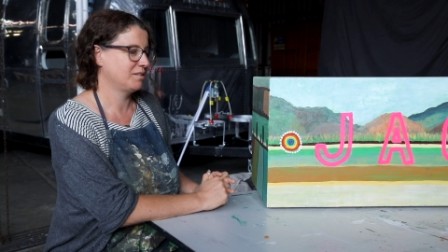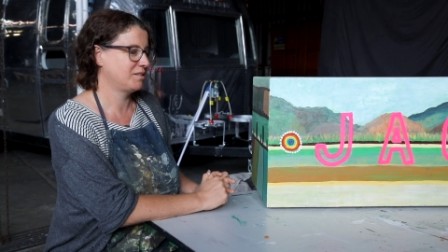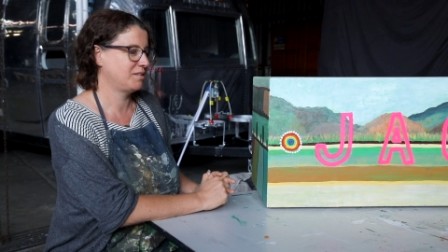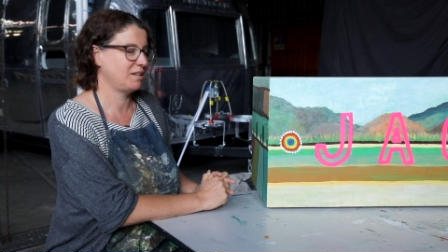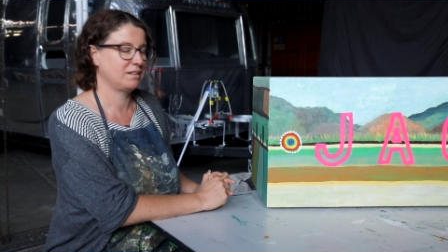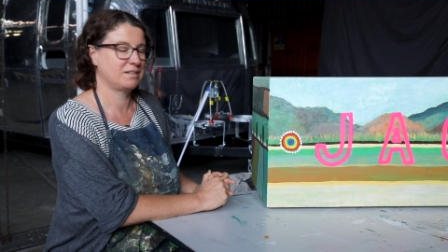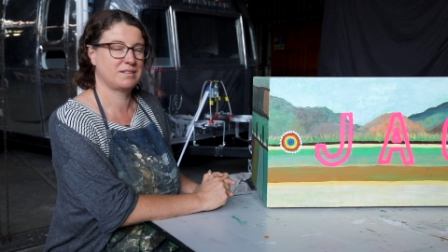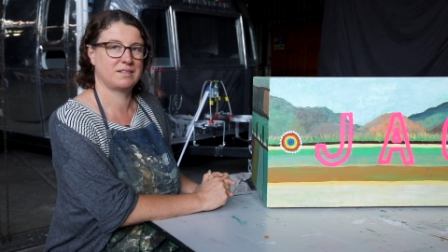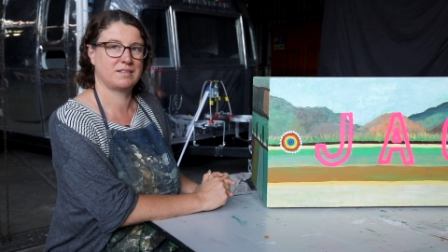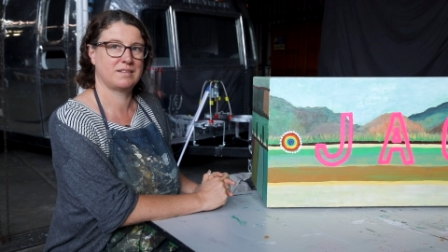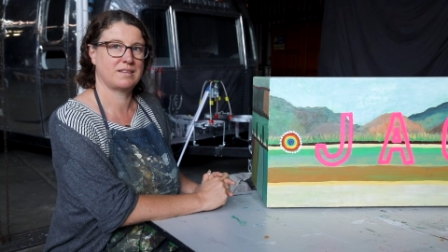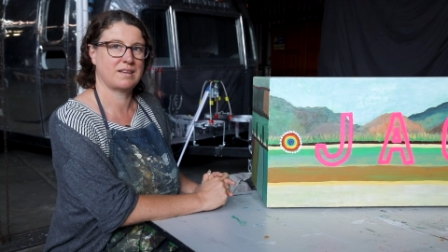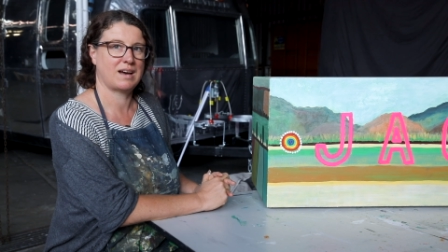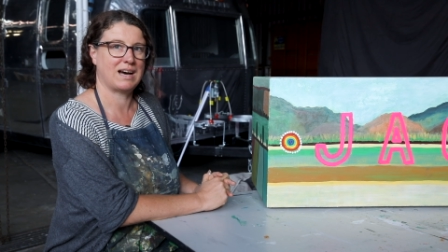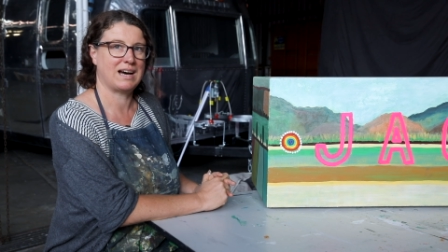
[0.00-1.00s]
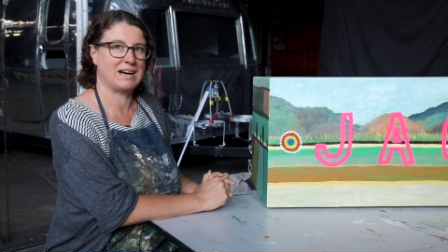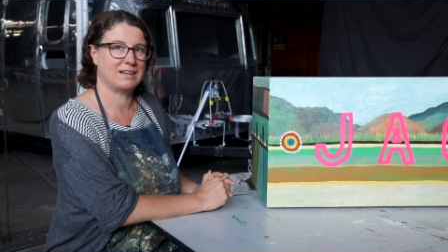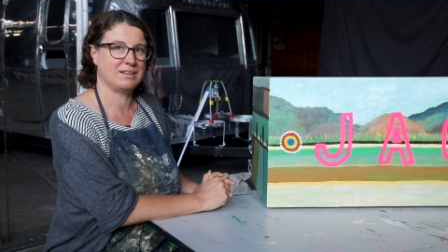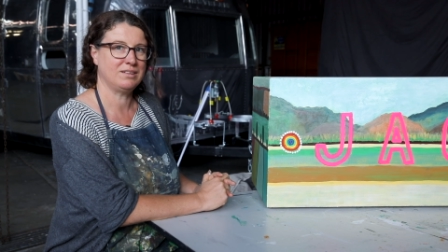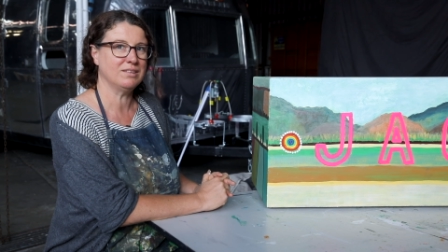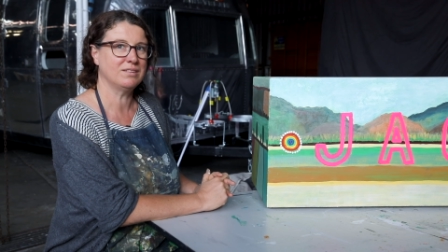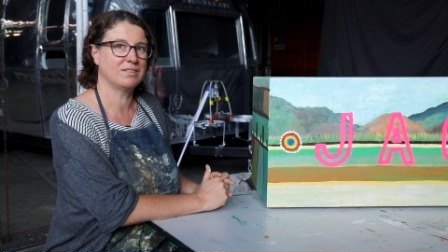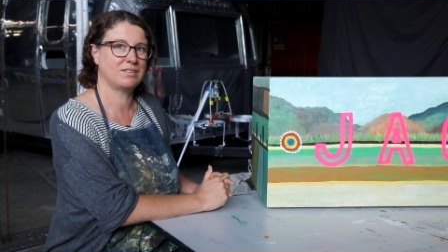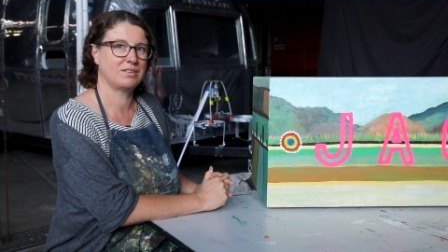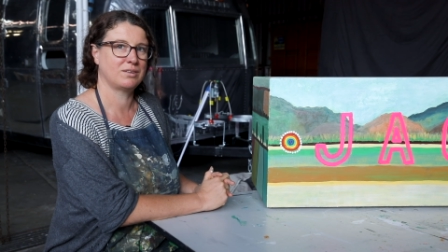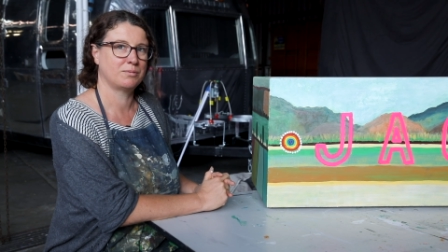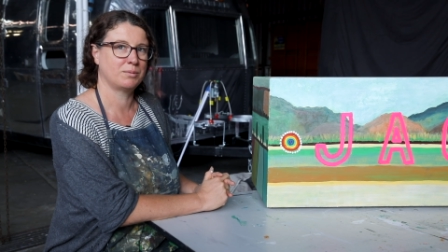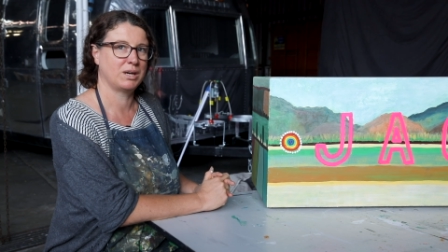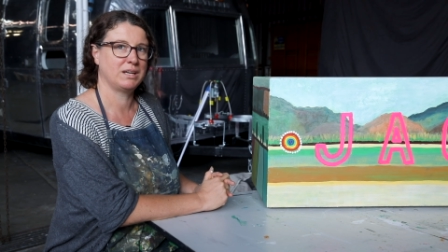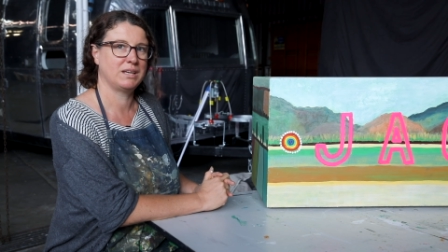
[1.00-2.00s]
six artists who
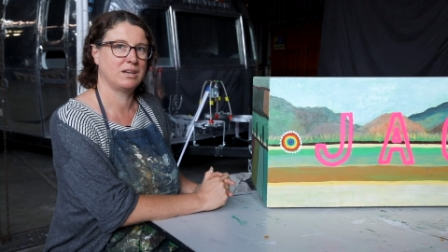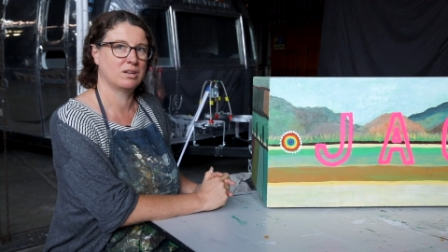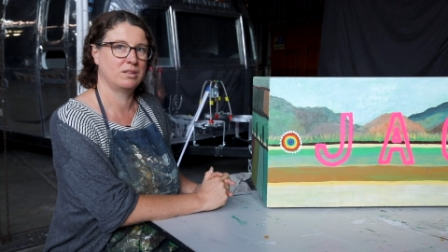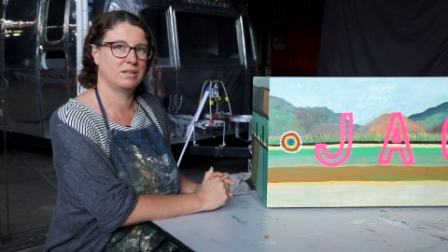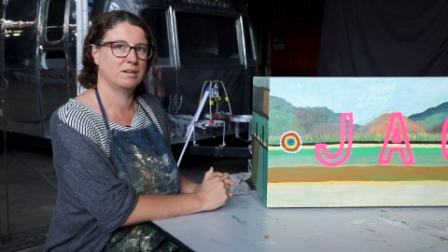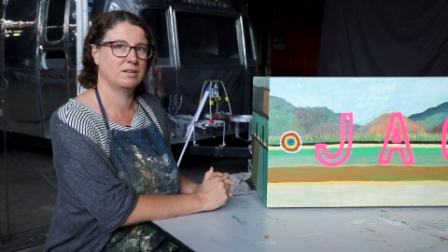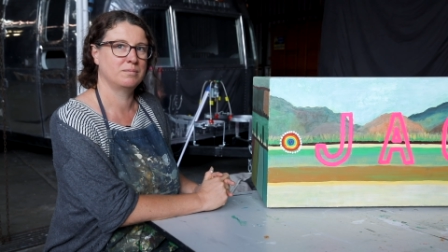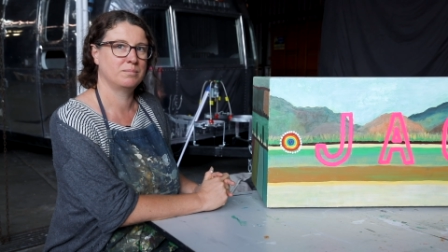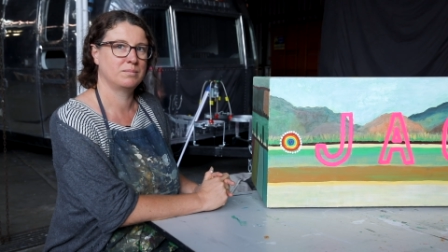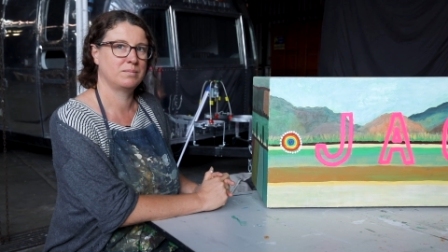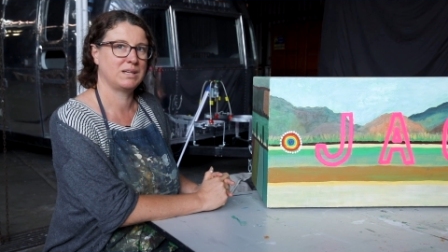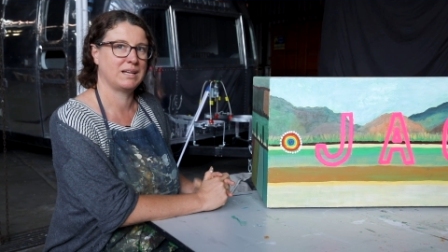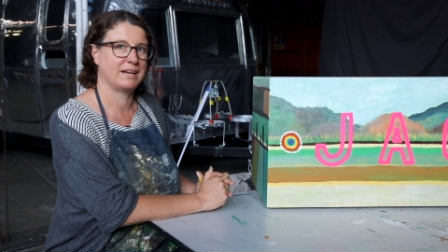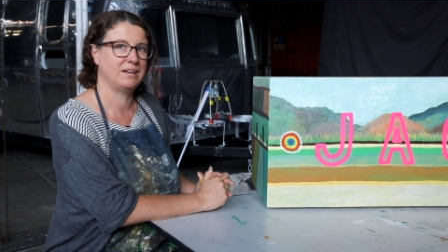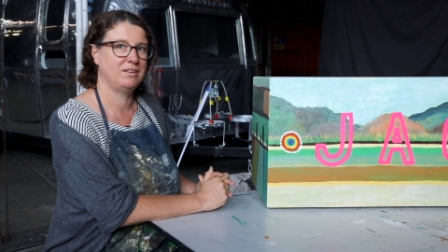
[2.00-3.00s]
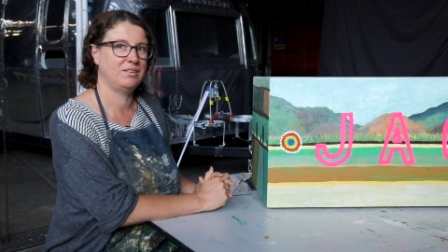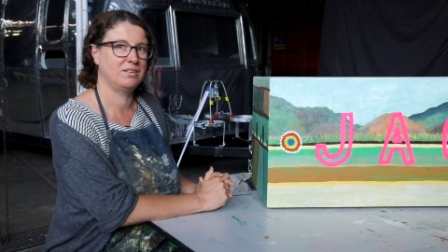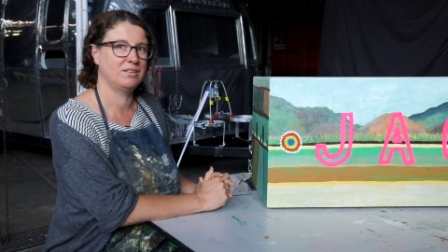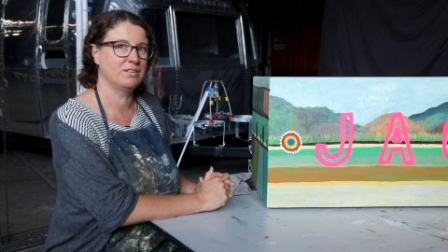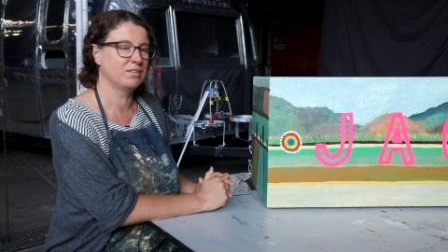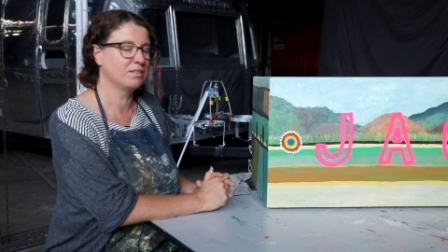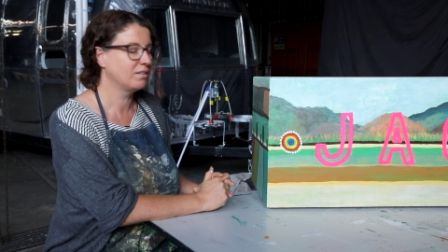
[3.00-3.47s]
are working on the planters.